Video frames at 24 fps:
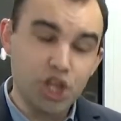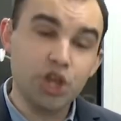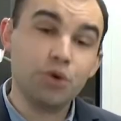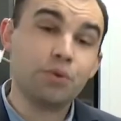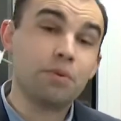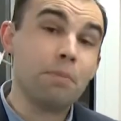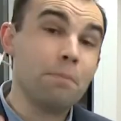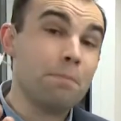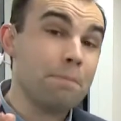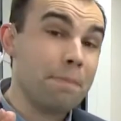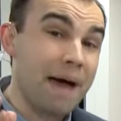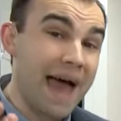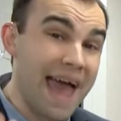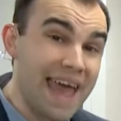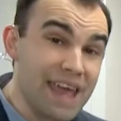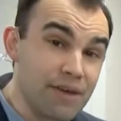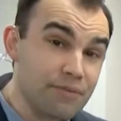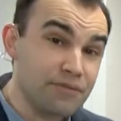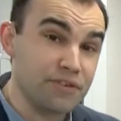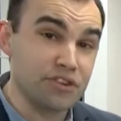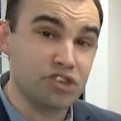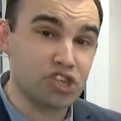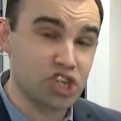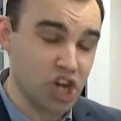you can pay
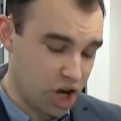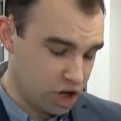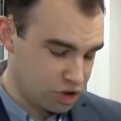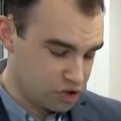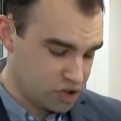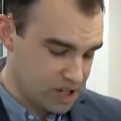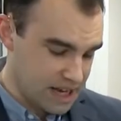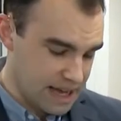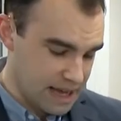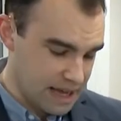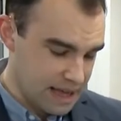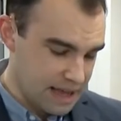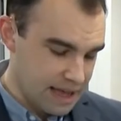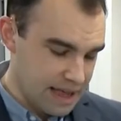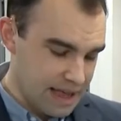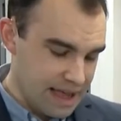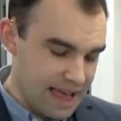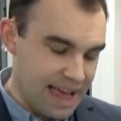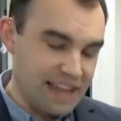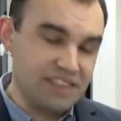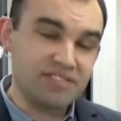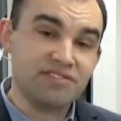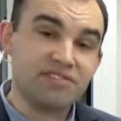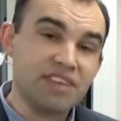for charging
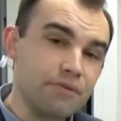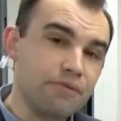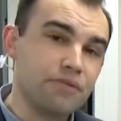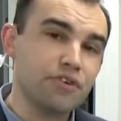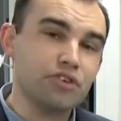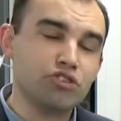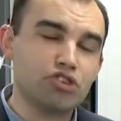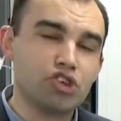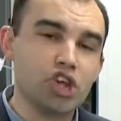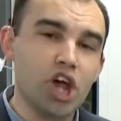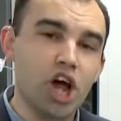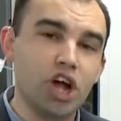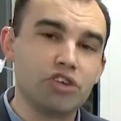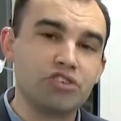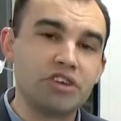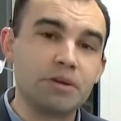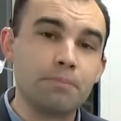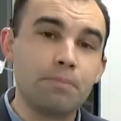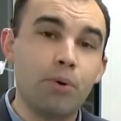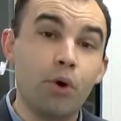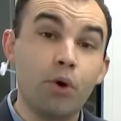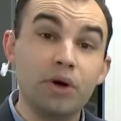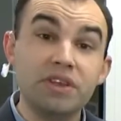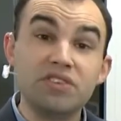at different
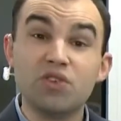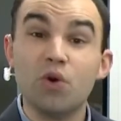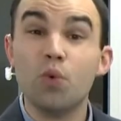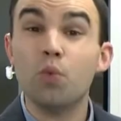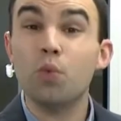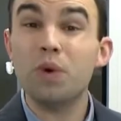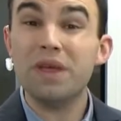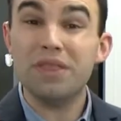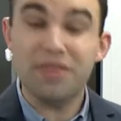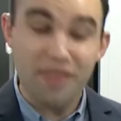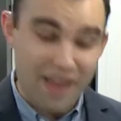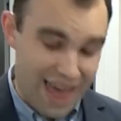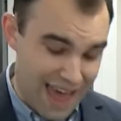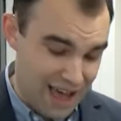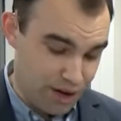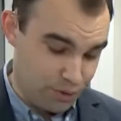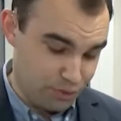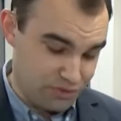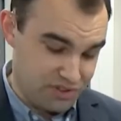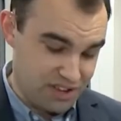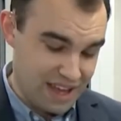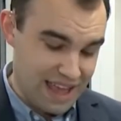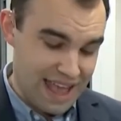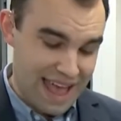charging points
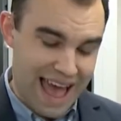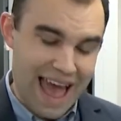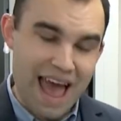without